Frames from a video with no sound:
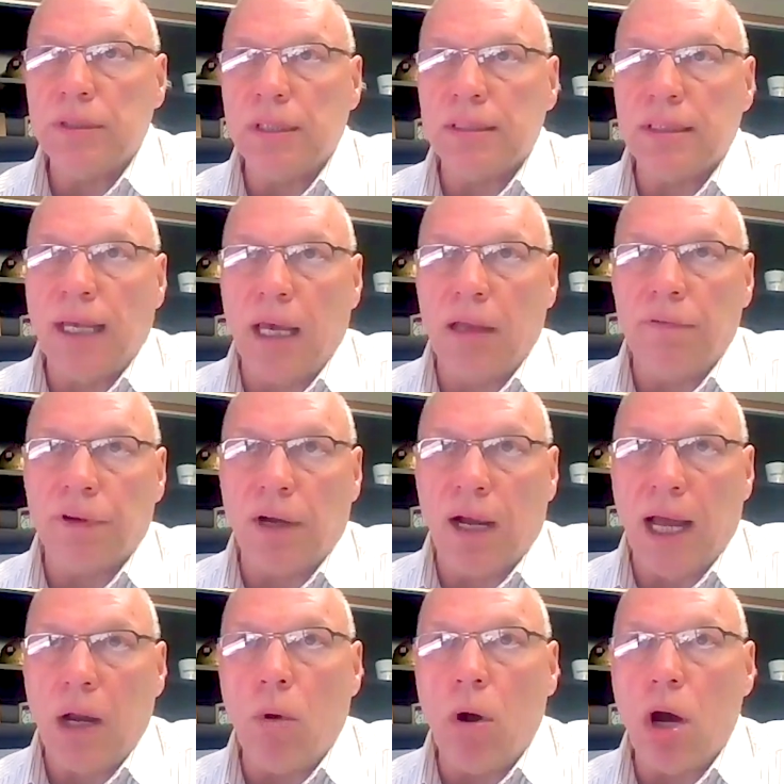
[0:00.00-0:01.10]
designed for
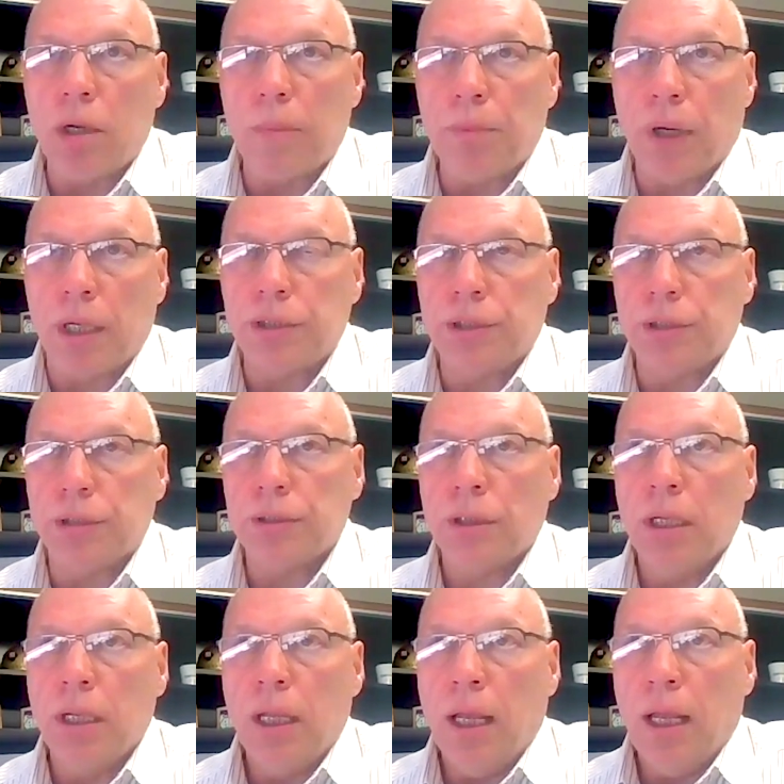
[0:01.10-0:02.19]
high water pressures.
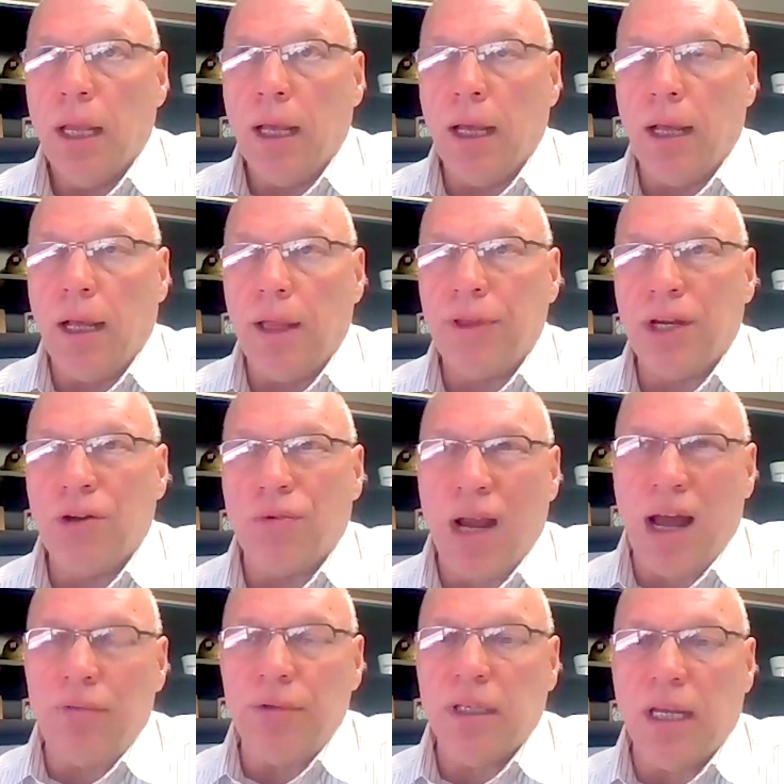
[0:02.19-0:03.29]
The
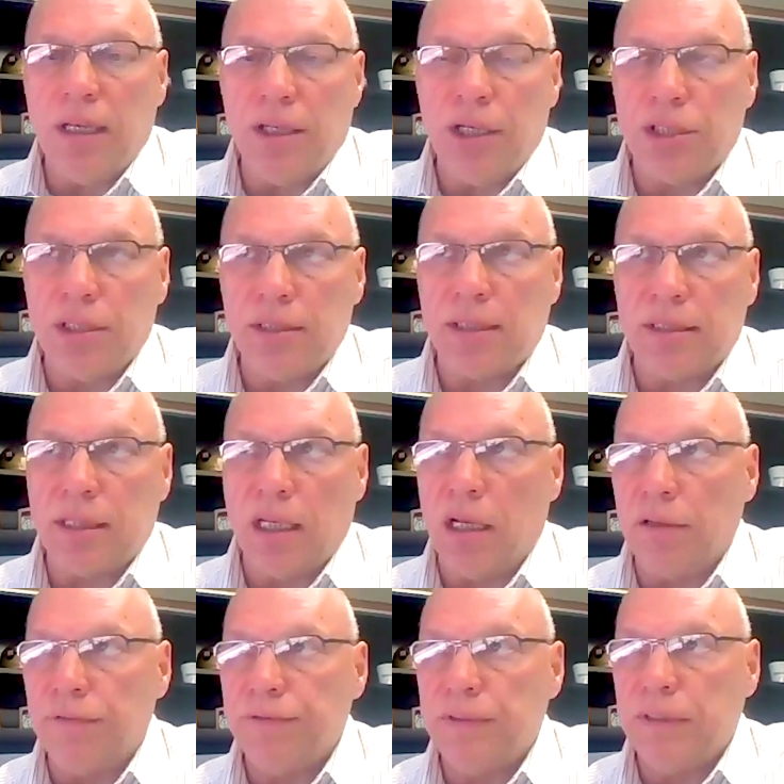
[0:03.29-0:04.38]
ground conditions
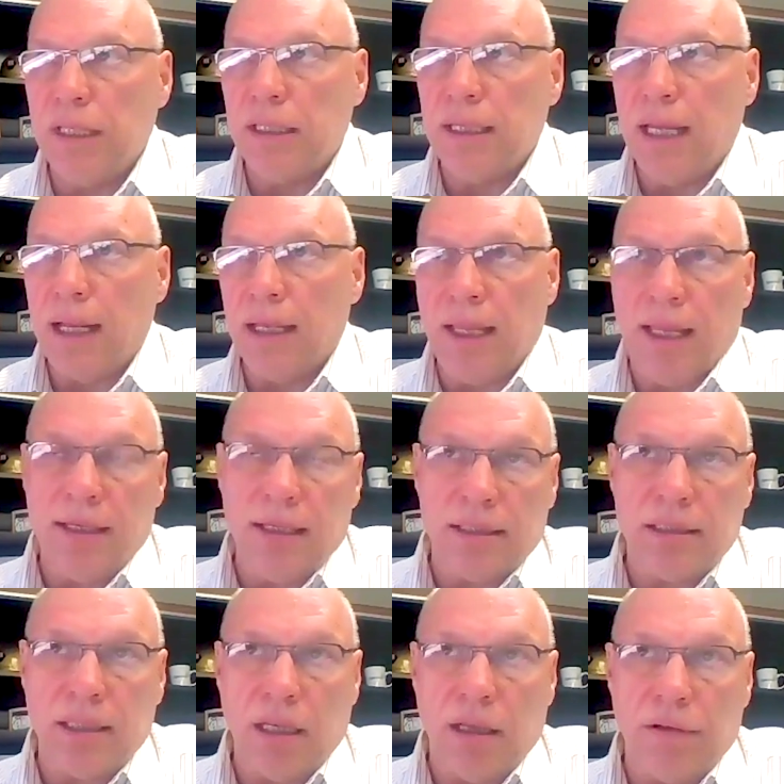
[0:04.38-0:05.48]
itself did not lend
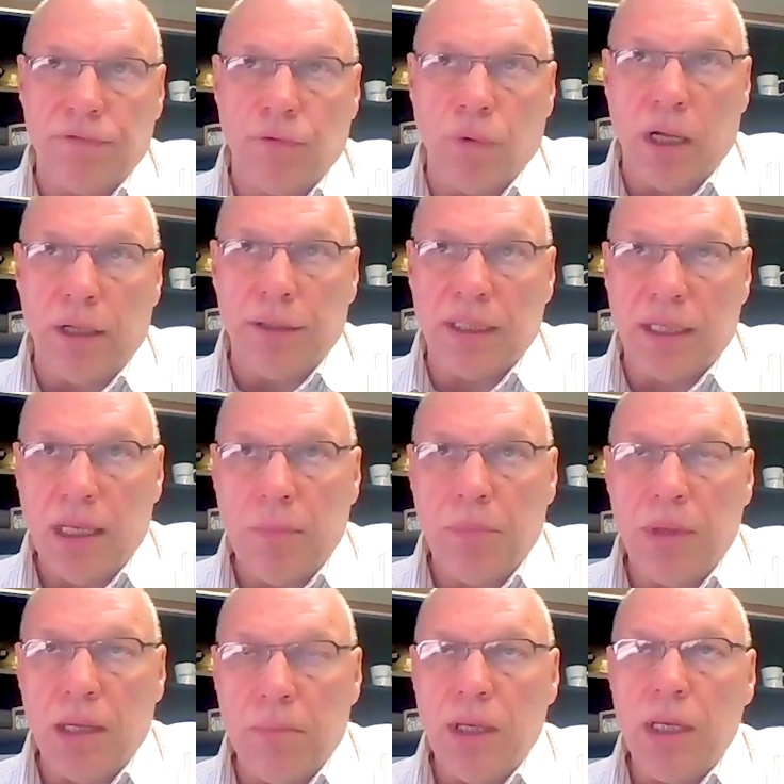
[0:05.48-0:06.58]
itself well to
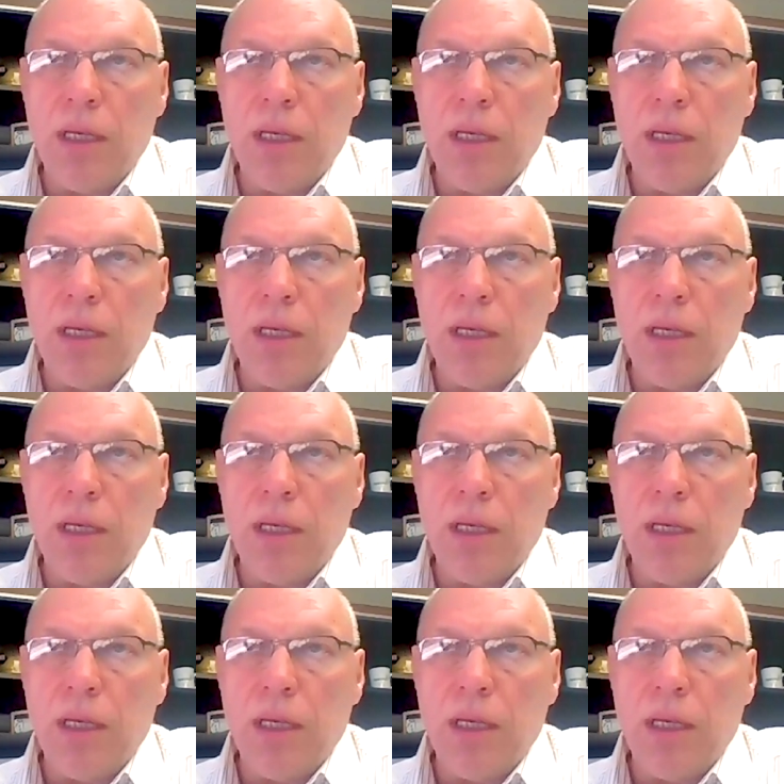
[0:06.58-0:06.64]
EPB